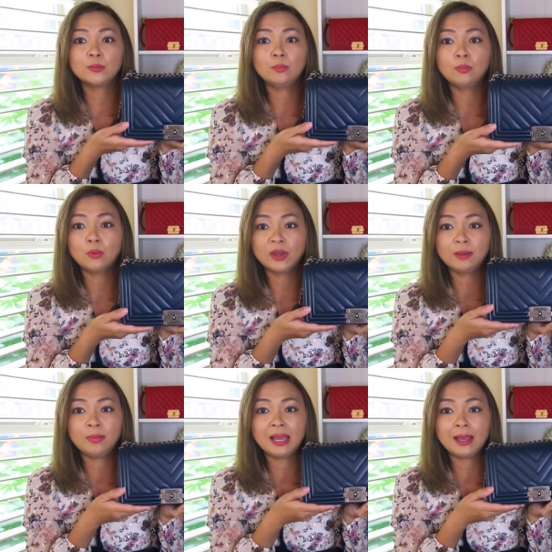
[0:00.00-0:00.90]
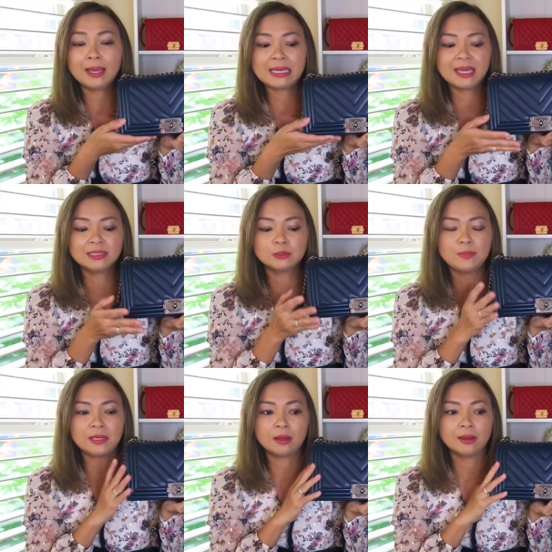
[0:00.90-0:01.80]
boy bag, it's
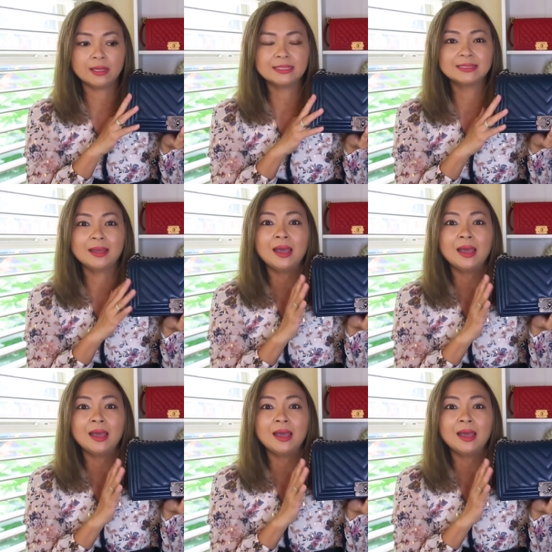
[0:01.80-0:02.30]
because